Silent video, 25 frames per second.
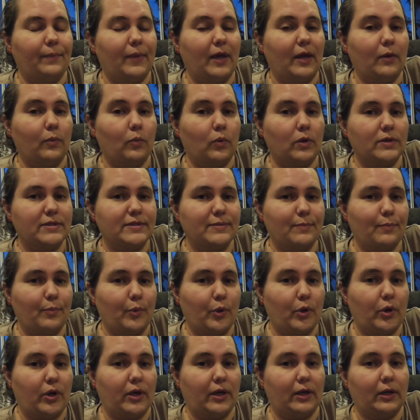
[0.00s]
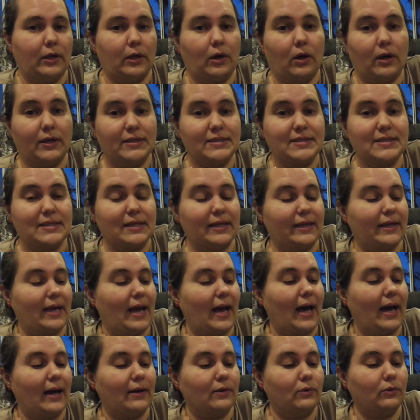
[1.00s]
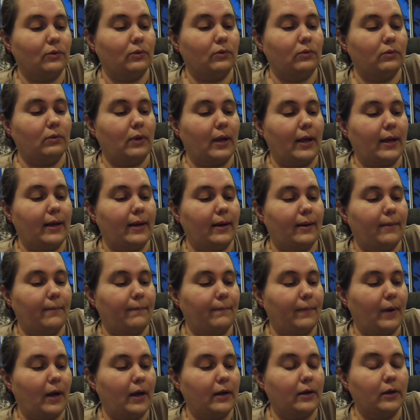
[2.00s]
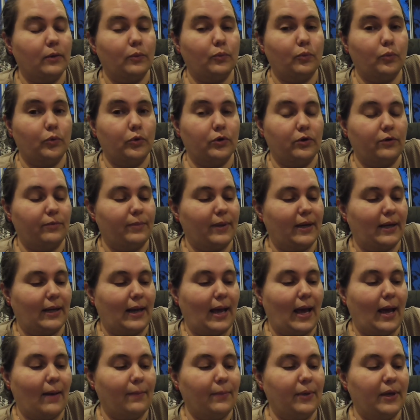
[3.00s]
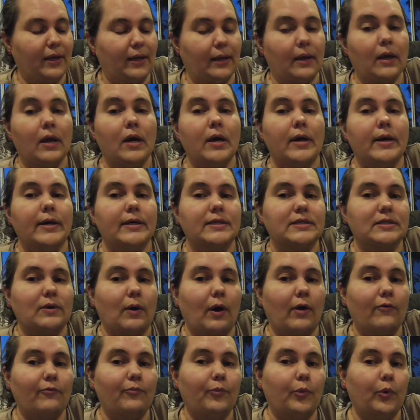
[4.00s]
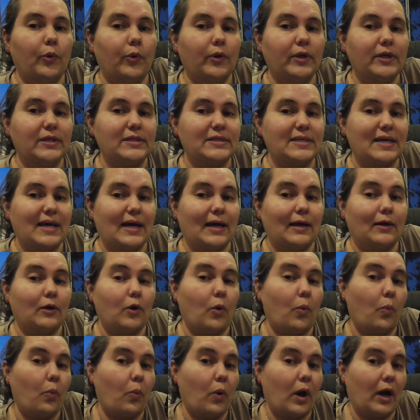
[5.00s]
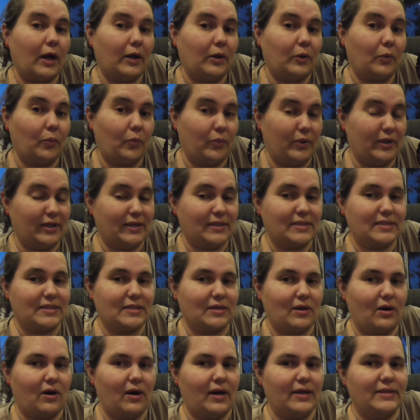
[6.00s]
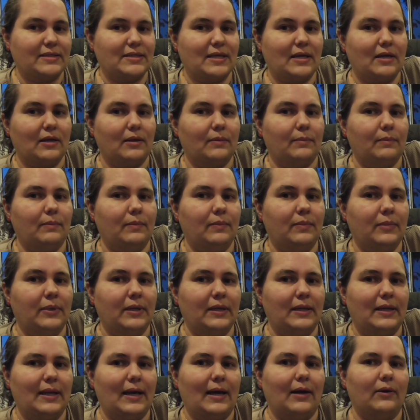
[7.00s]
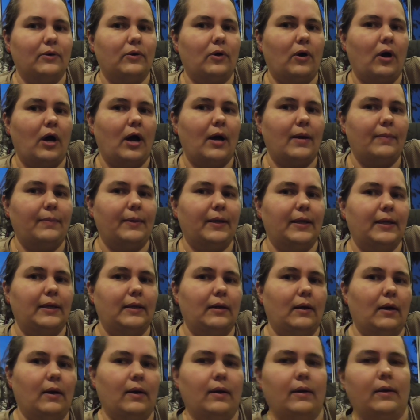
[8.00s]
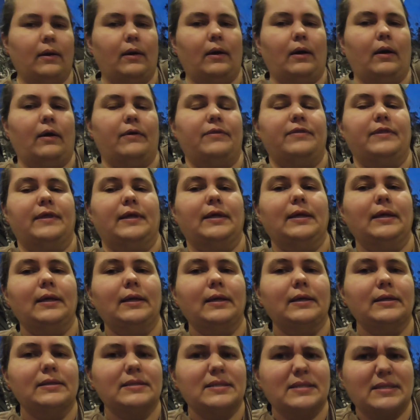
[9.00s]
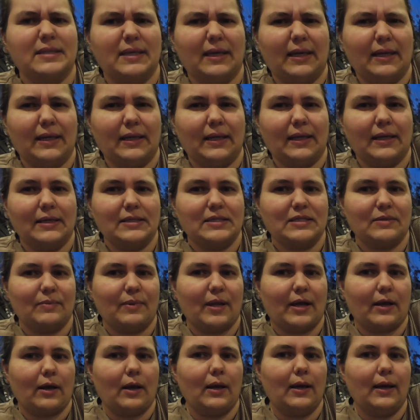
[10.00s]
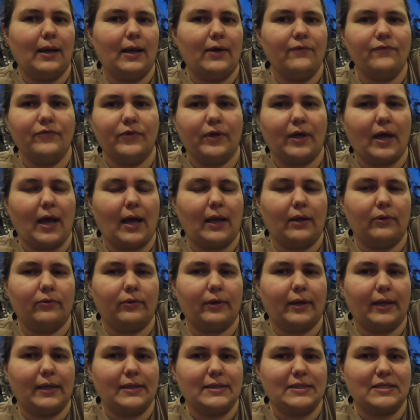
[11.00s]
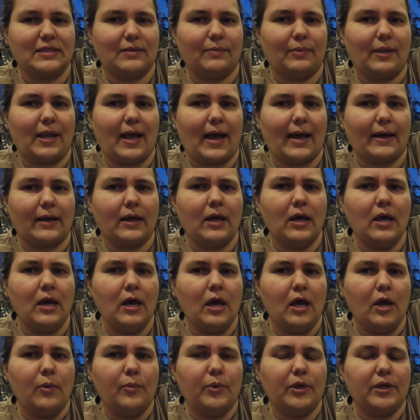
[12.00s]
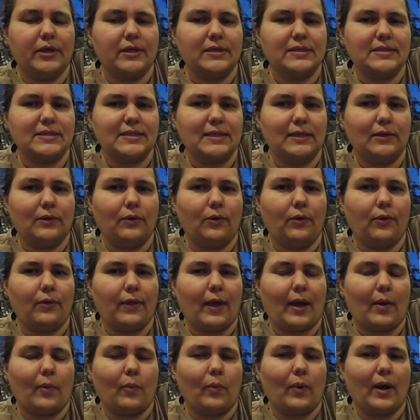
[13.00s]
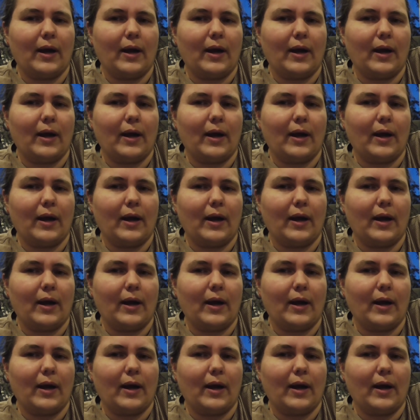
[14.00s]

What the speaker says: it wasn't burning nicely at all, and I wouldn't have been happy. So I've brought it down 1 wick size, and I'm now not happy. I think you can see it against the black. I love the colour against the black, but you can see all that